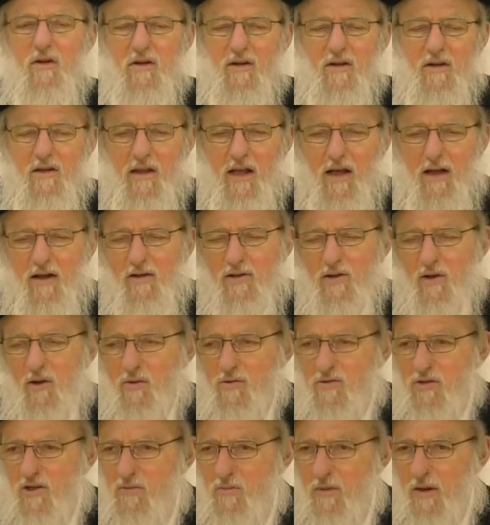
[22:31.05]

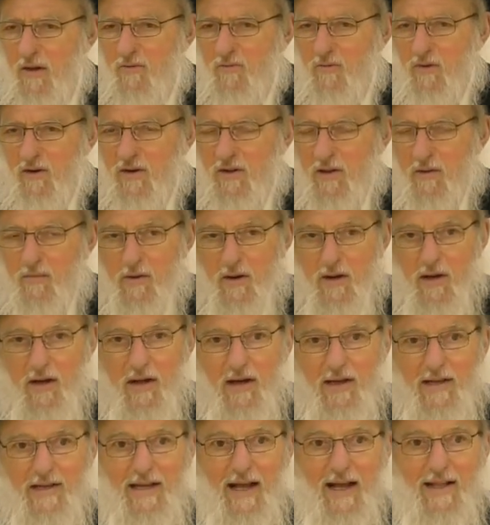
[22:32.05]
Eliyahu starts making fun of them.
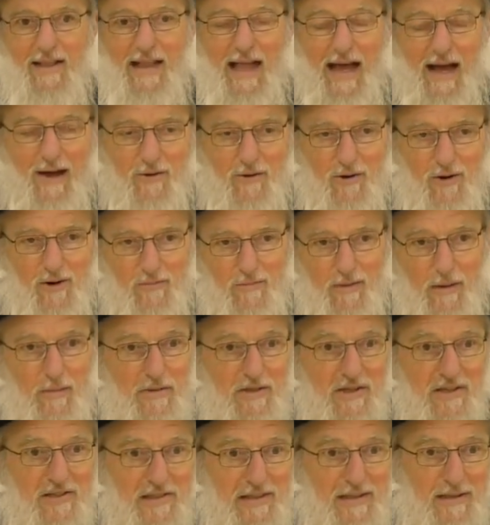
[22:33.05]
Yell louder. Maybe
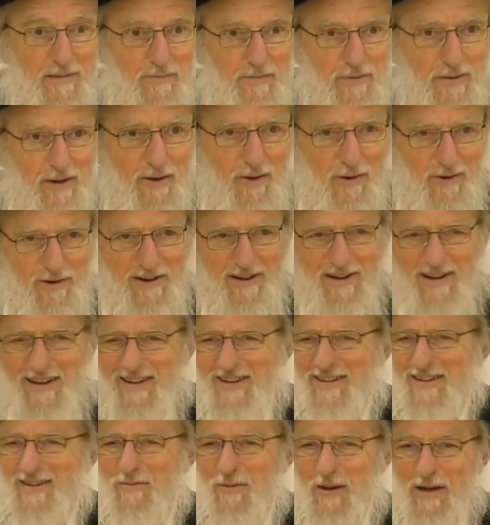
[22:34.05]
he's asleep, you know.
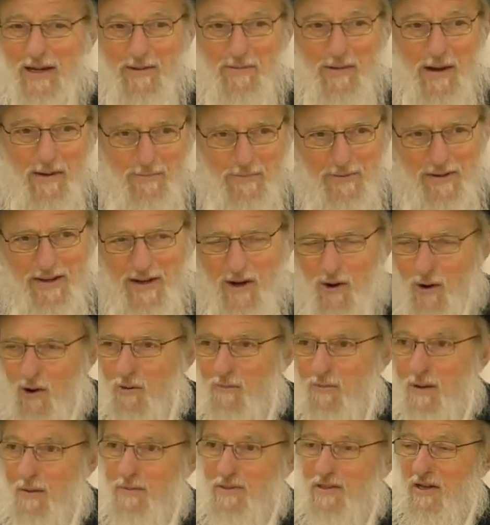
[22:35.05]
Wake him up.
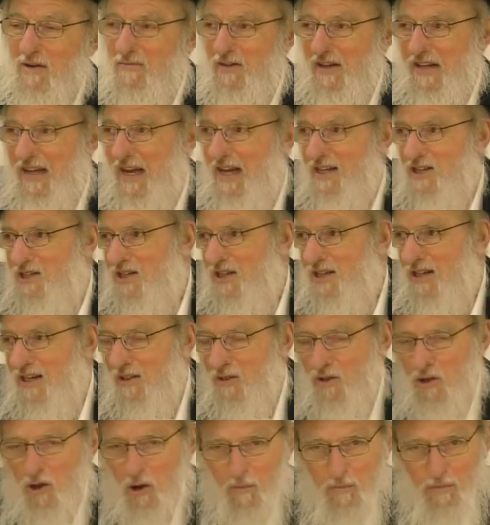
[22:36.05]
Or maybe he's on vacation in
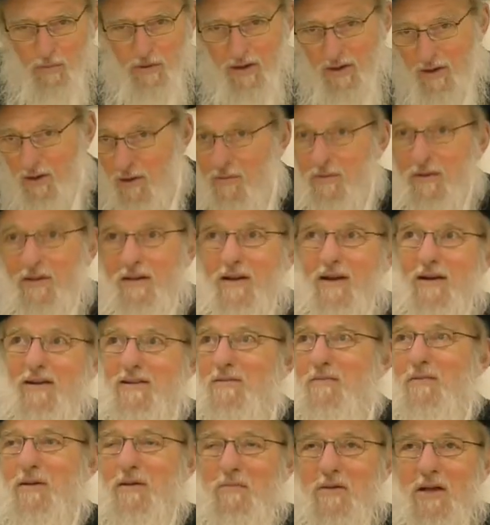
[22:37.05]
Ethiopia. You know,
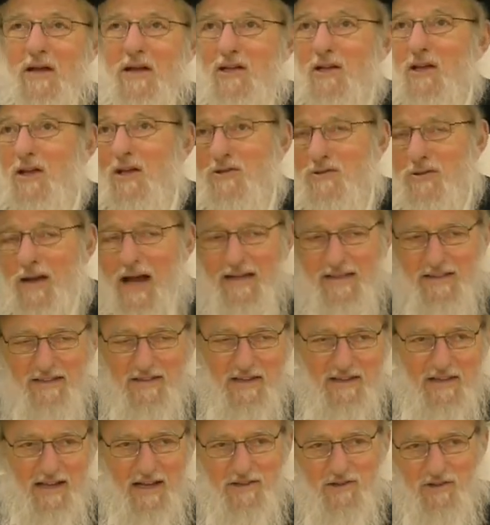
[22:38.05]
you'll attract his
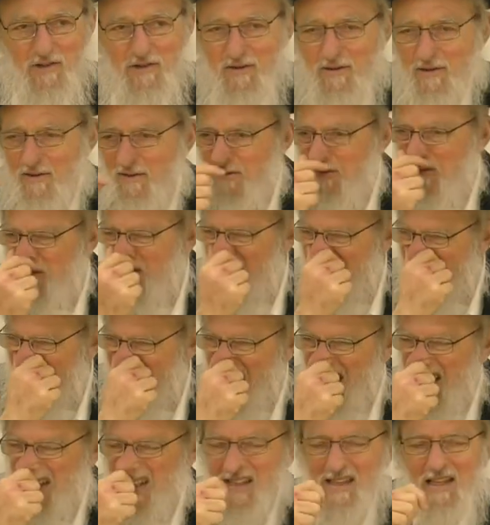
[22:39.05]
attention. Right?
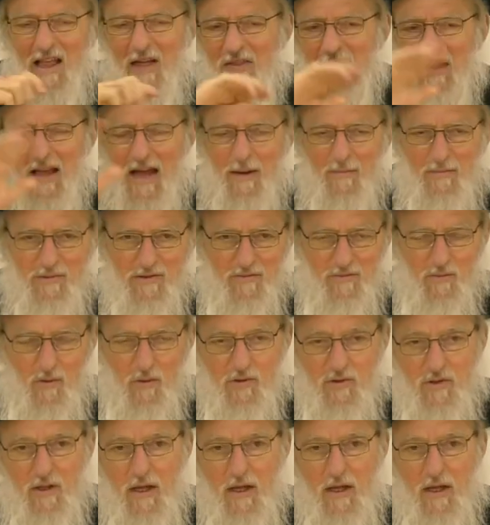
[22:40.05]
And nothing happens, of course.